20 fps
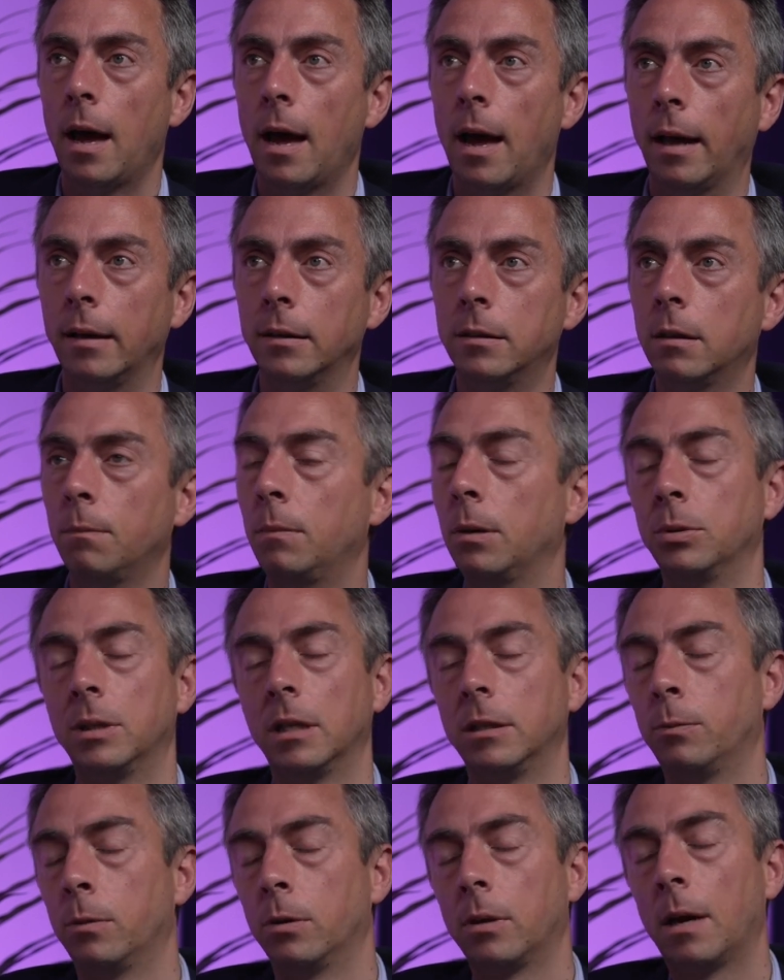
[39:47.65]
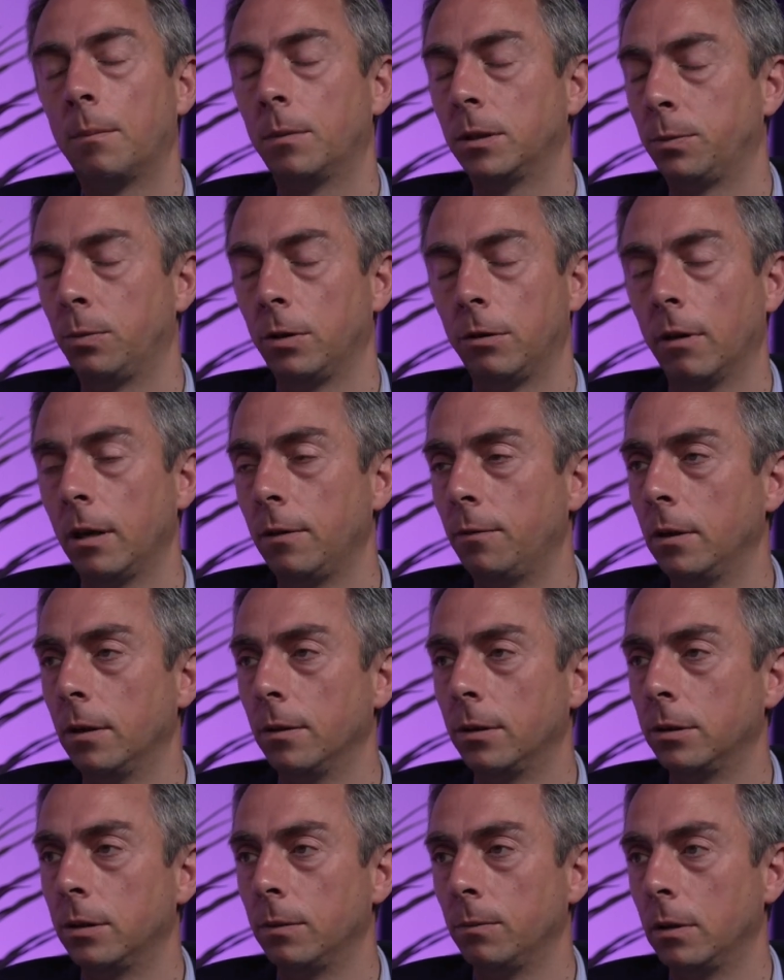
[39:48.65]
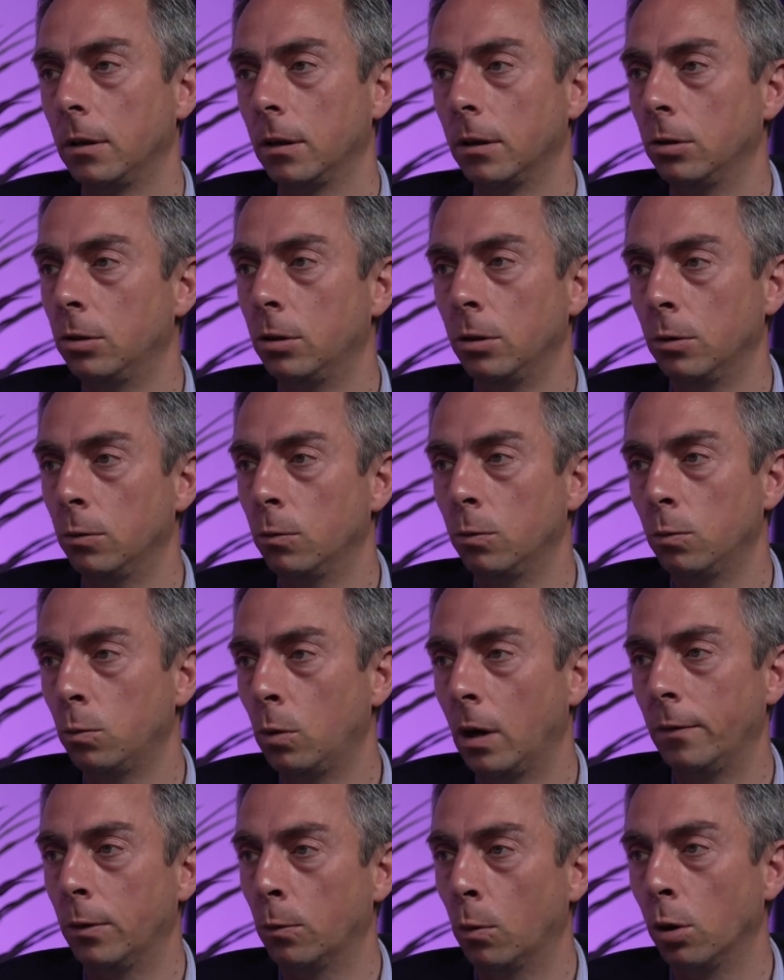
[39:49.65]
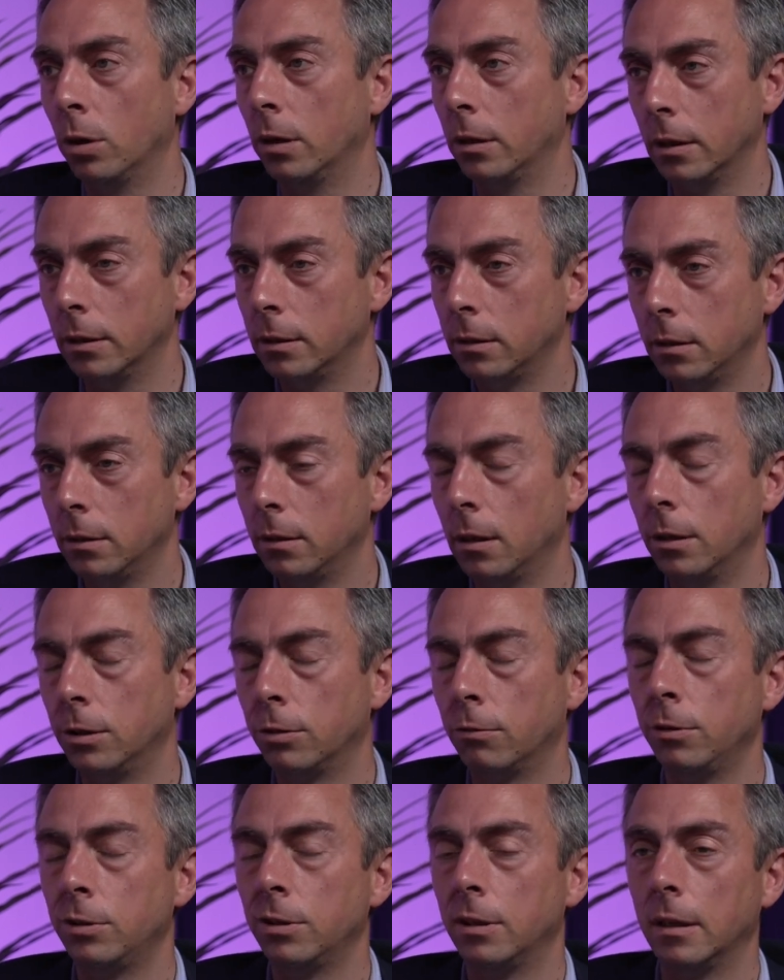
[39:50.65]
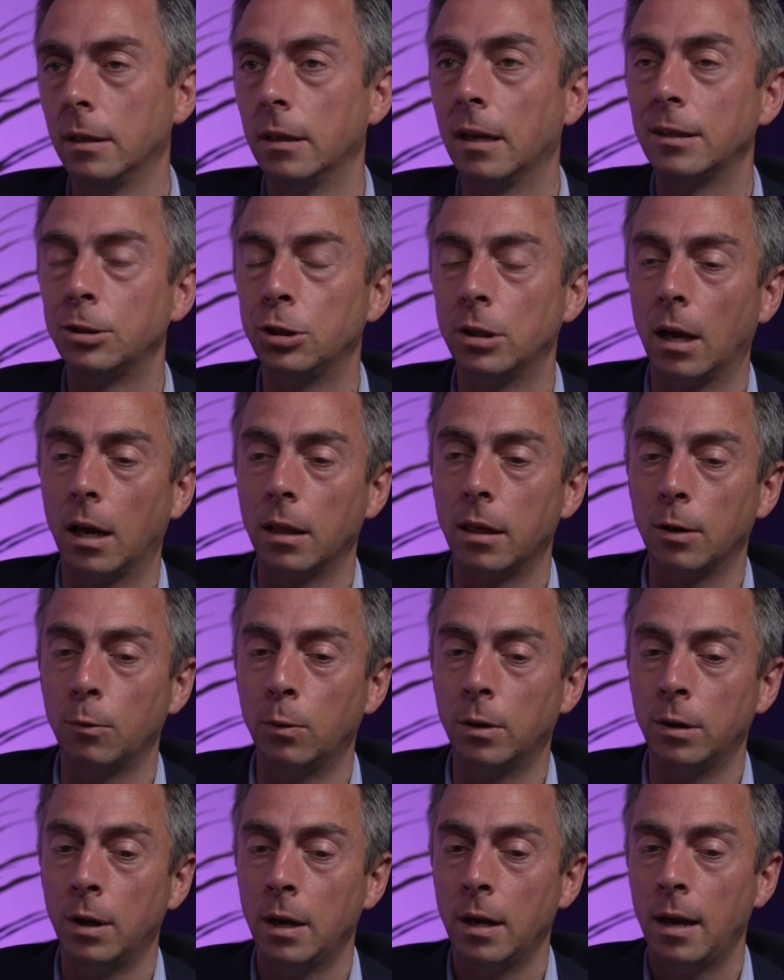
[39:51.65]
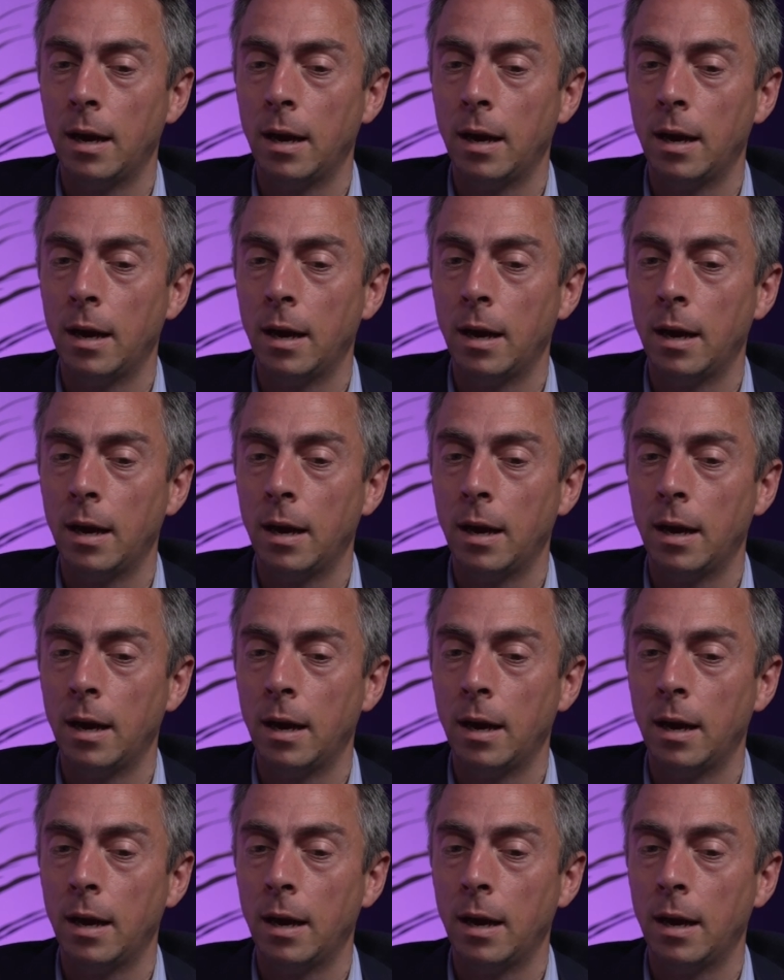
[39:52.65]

And some people say to me, well, that must be great for you, because you could do whatever you want and there's no scrutiny. And actually, I think, well,